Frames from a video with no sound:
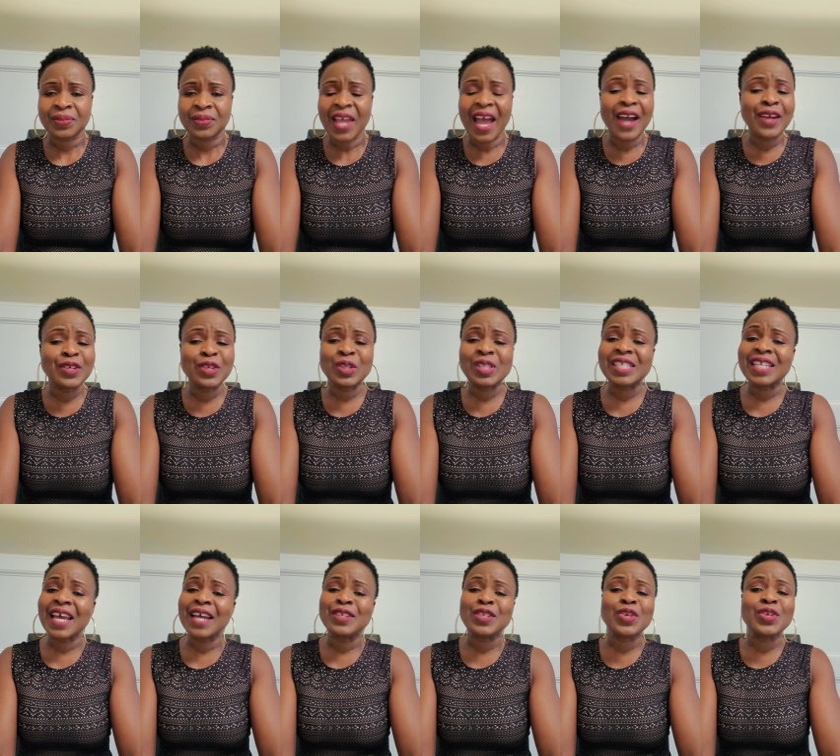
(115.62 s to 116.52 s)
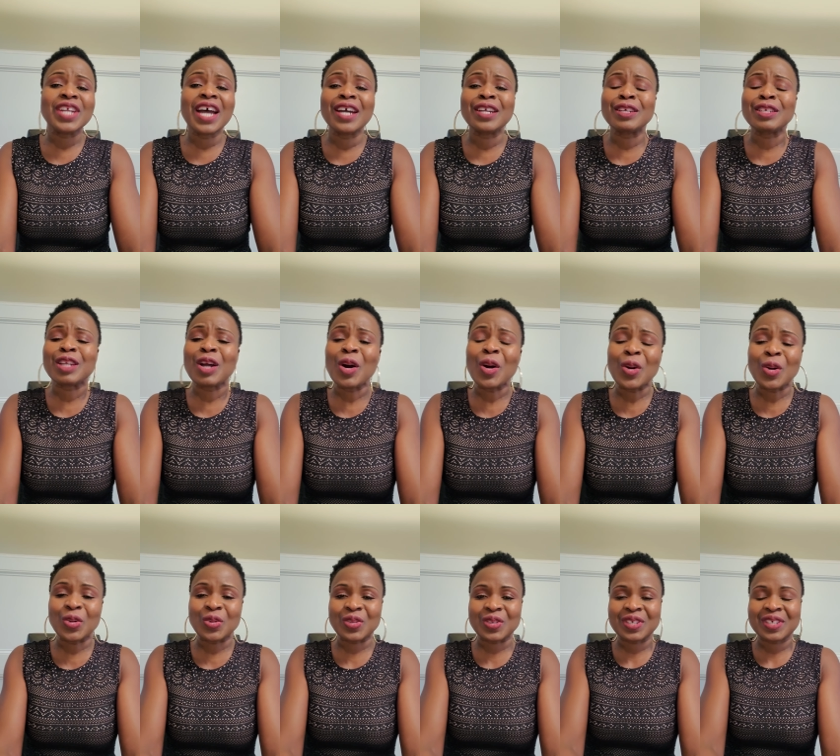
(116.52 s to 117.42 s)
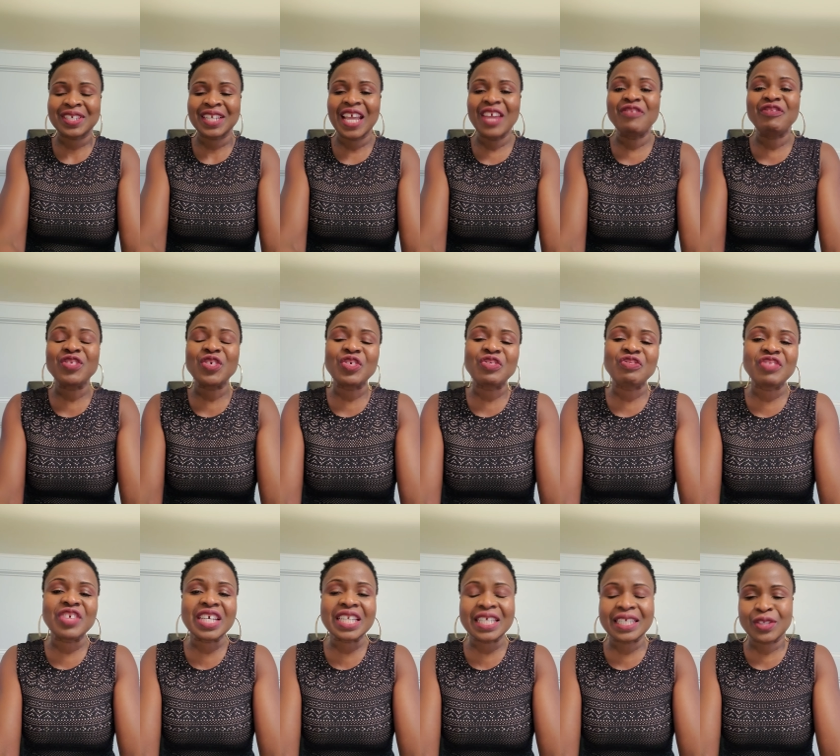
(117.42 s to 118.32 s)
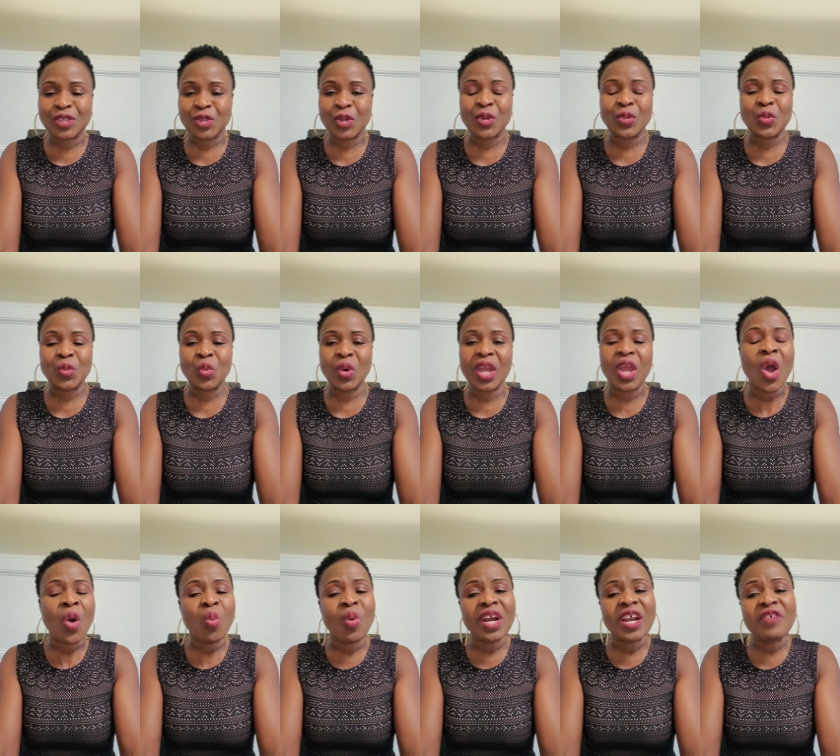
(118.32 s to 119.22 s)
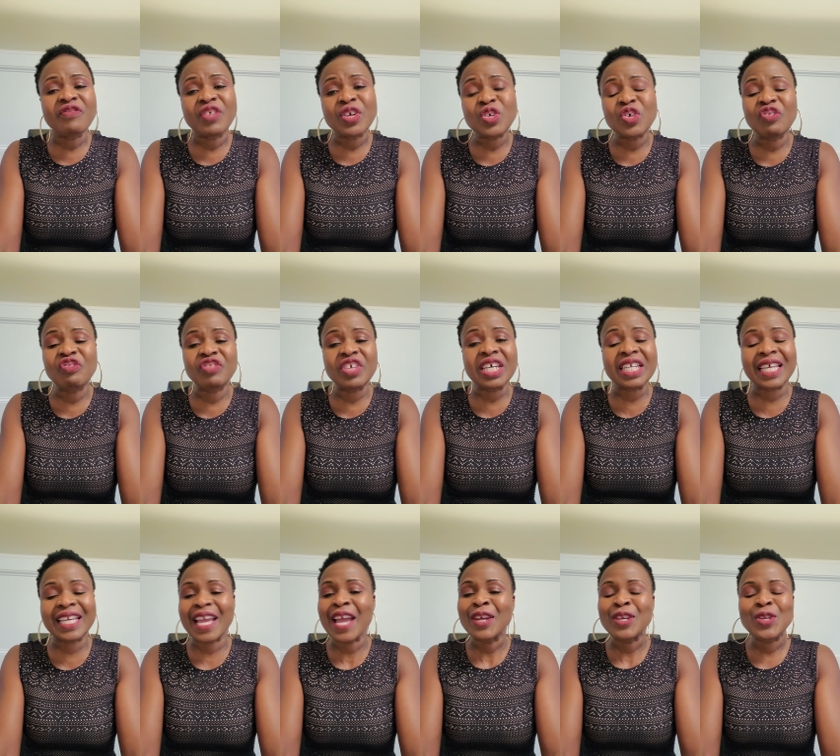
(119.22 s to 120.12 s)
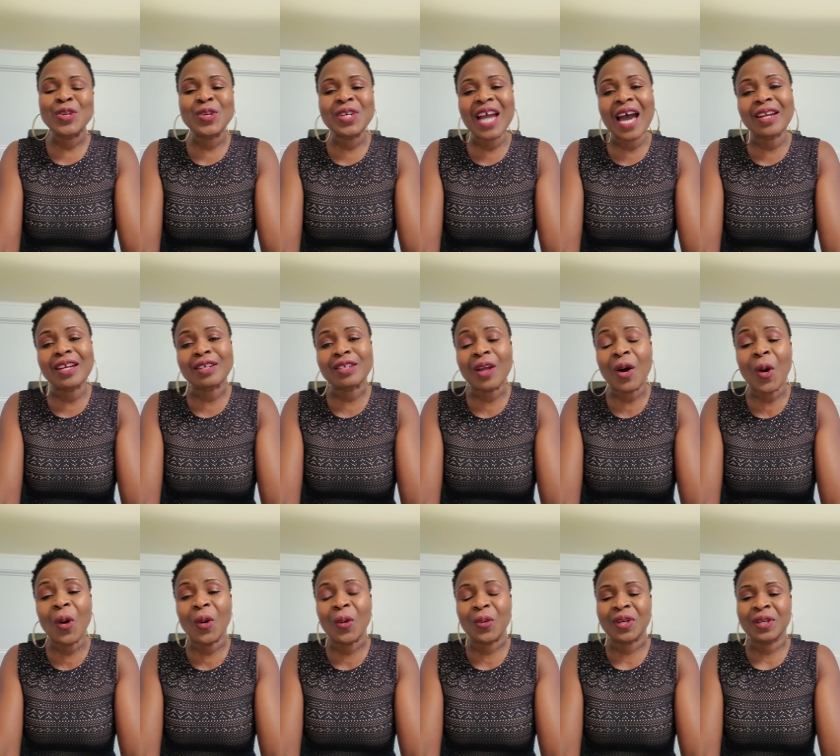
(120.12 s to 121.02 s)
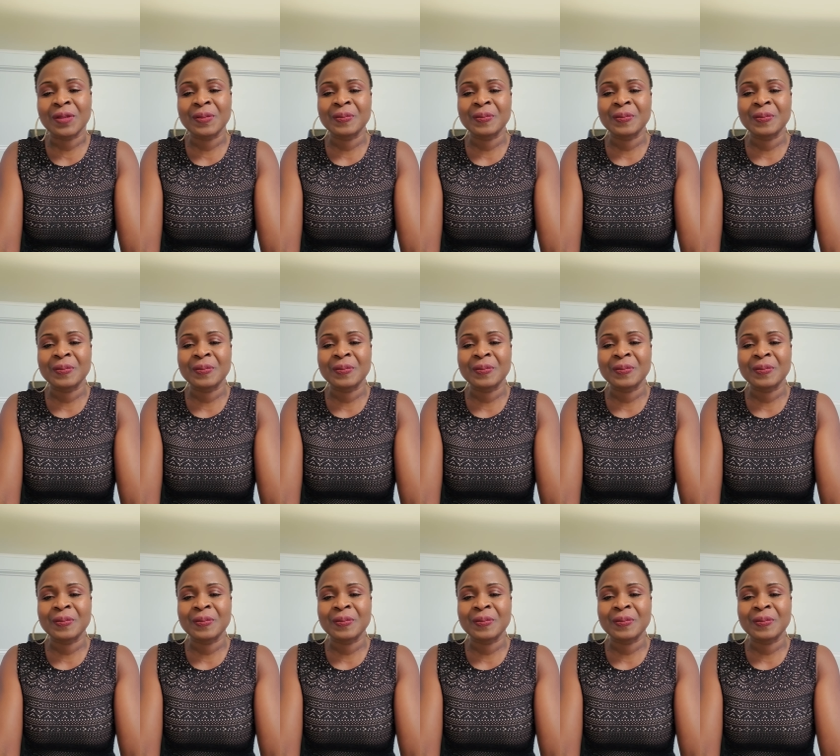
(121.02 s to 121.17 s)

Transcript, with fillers: I understand you're not alone if you're feeling certain way. Whatever you're feeling, you're not alone.